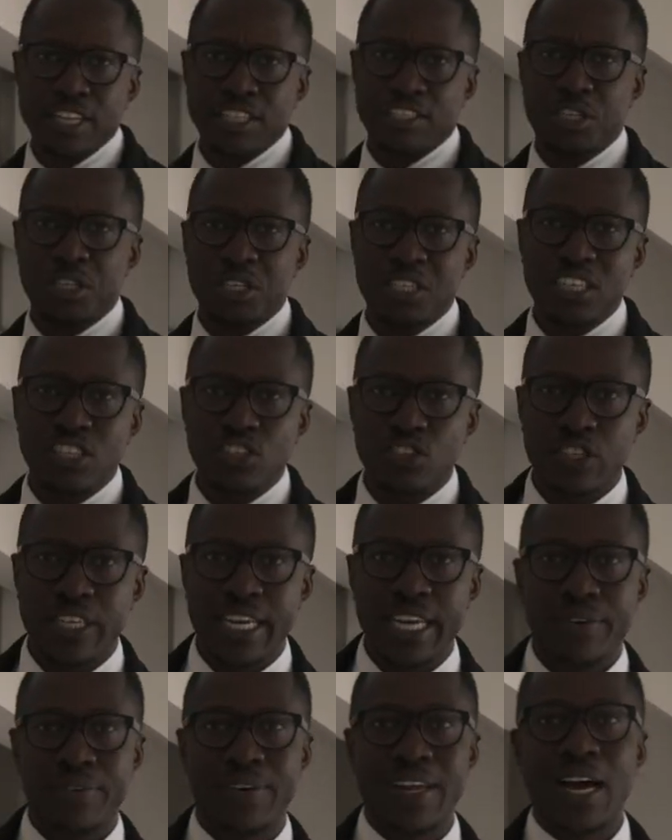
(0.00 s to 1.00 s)
So you need to
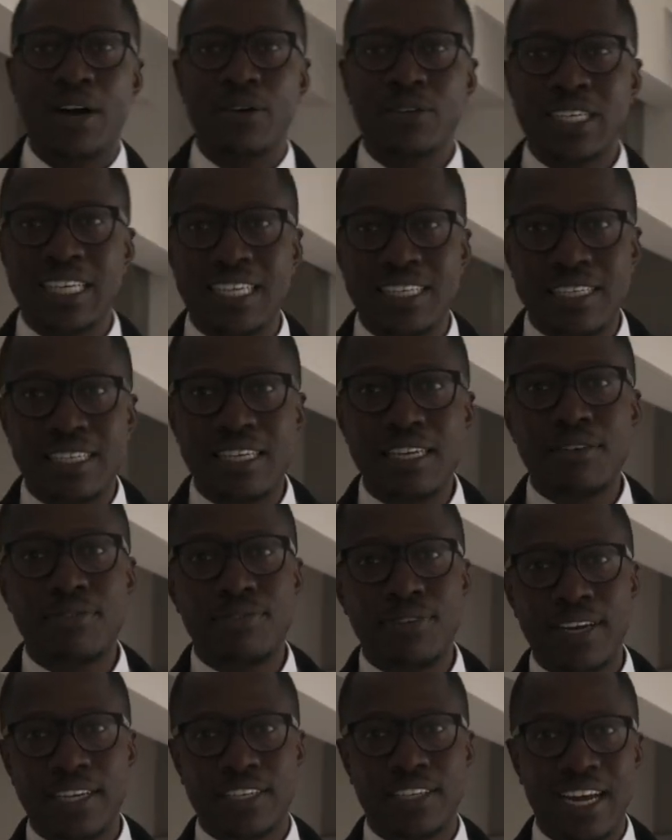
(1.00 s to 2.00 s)
carry out a
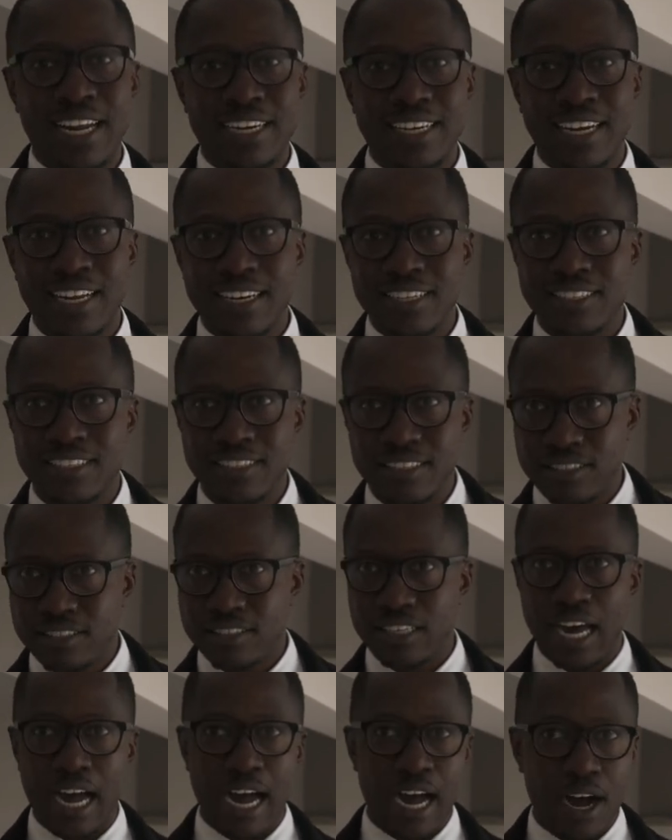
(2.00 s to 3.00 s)
defect
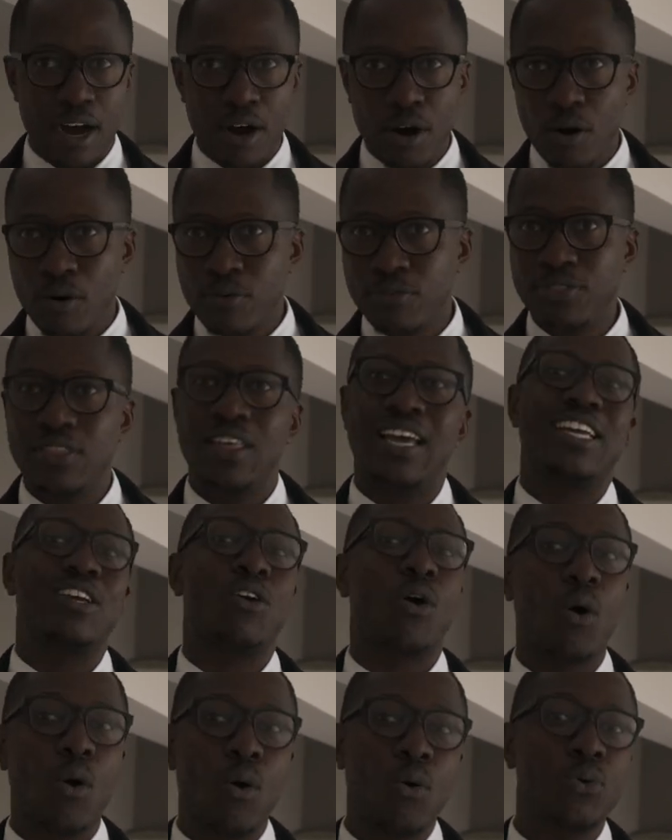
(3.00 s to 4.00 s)
analysis uh, of the
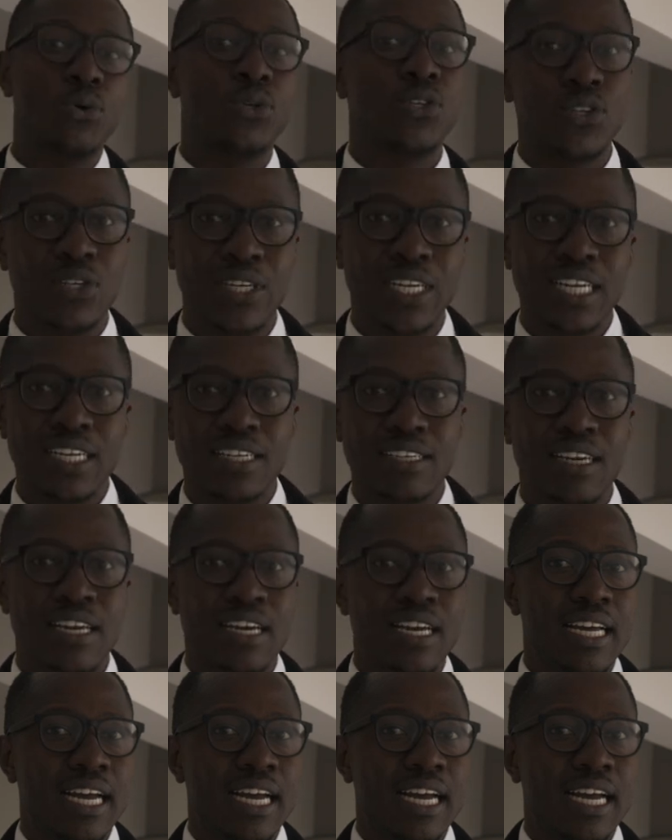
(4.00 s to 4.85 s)
whole unit